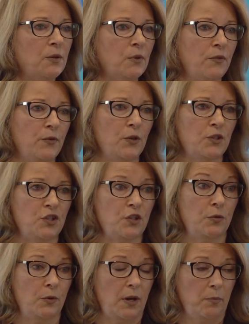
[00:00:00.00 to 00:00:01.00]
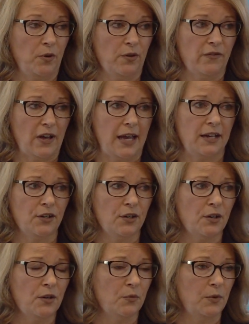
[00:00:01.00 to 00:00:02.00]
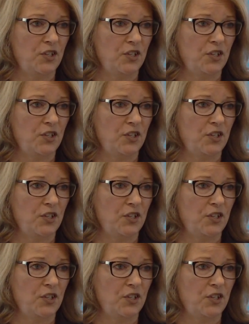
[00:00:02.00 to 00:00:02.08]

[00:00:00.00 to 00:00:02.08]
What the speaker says: me refer to a provider,